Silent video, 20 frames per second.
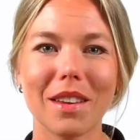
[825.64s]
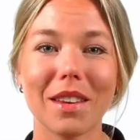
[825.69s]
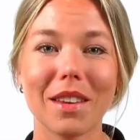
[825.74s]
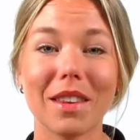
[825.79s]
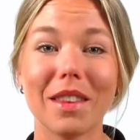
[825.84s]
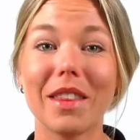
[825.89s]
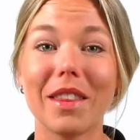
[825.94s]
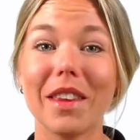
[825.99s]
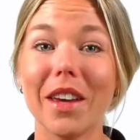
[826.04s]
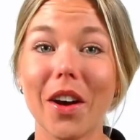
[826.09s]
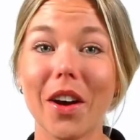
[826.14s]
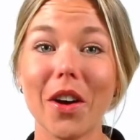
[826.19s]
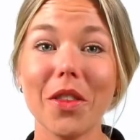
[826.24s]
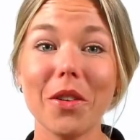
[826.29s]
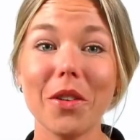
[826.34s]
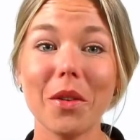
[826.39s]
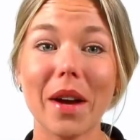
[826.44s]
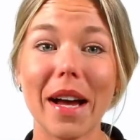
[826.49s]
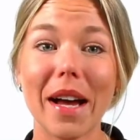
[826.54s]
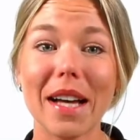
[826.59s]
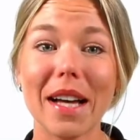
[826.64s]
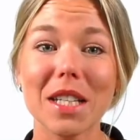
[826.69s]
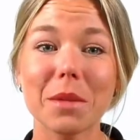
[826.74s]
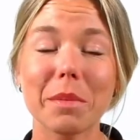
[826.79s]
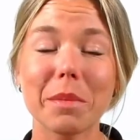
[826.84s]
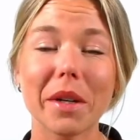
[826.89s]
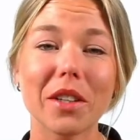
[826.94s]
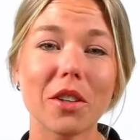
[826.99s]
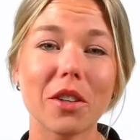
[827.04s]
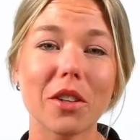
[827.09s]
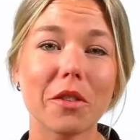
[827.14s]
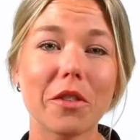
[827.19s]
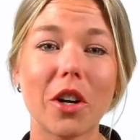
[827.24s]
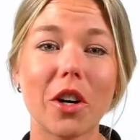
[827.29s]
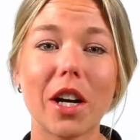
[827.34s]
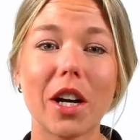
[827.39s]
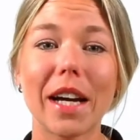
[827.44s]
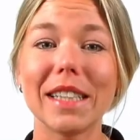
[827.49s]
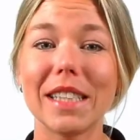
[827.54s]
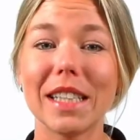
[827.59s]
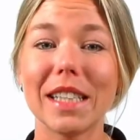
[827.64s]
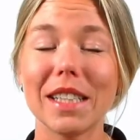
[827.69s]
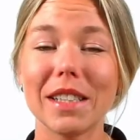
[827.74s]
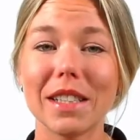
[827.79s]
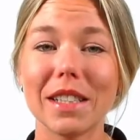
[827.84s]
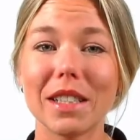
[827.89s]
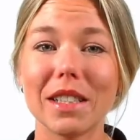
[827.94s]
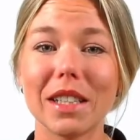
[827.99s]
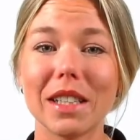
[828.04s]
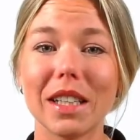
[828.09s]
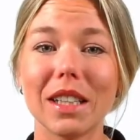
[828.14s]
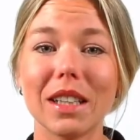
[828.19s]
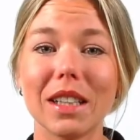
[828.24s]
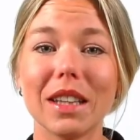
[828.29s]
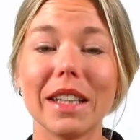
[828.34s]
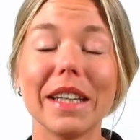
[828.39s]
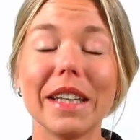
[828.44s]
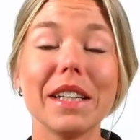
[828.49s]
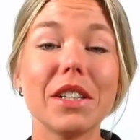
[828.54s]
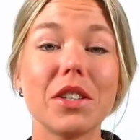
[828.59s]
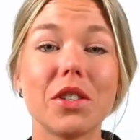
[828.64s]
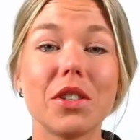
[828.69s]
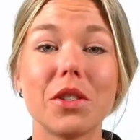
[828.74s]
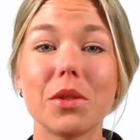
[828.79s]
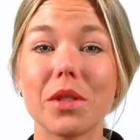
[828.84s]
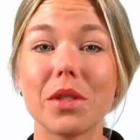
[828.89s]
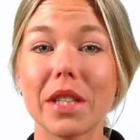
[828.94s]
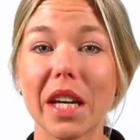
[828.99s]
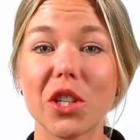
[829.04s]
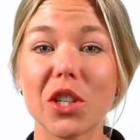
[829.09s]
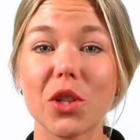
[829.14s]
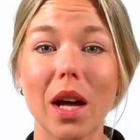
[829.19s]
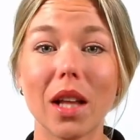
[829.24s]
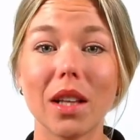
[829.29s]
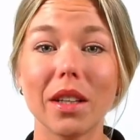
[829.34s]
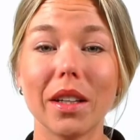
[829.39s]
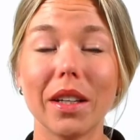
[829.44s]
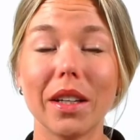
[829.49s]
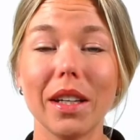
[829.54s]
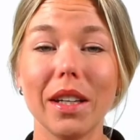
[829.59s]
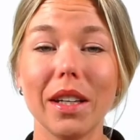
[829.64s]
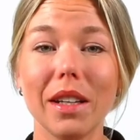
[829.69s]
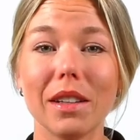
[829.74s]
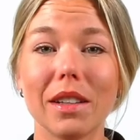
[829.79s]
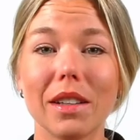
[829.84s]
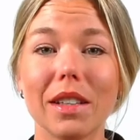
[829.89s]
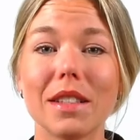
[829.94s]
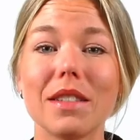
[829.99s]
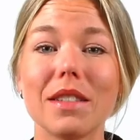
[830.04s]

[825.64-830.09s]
The other aspect of our identity linked to sexuality is